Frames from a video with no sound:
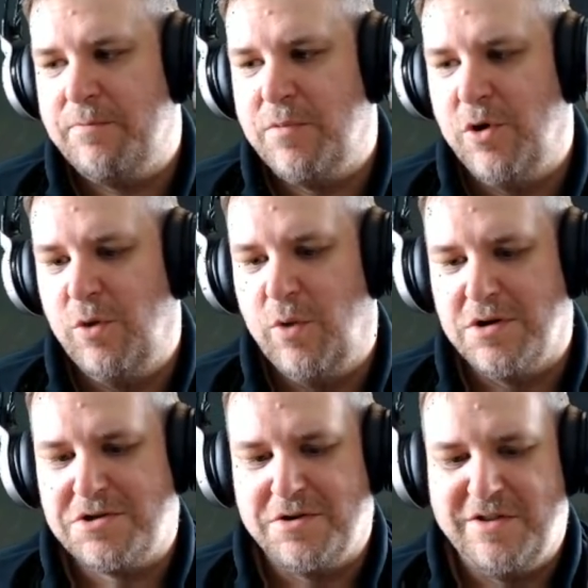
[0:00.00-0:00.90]
pour
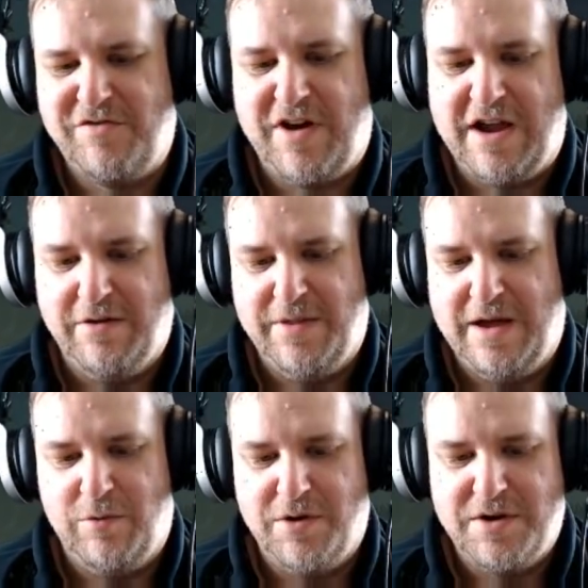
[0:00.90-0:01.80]
water on the fire on
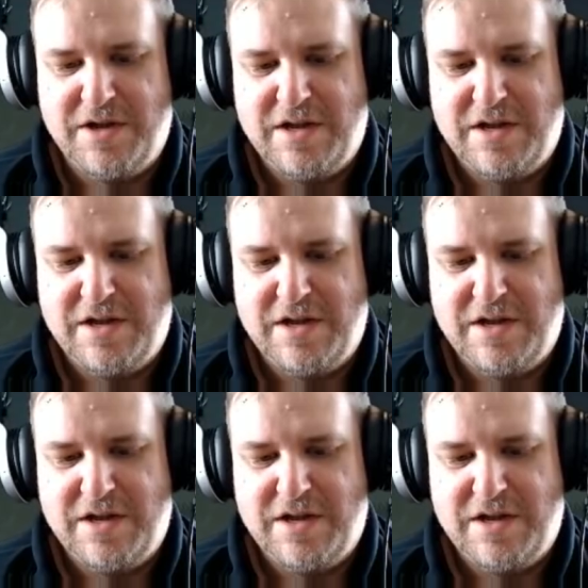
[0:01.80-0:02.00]
that one.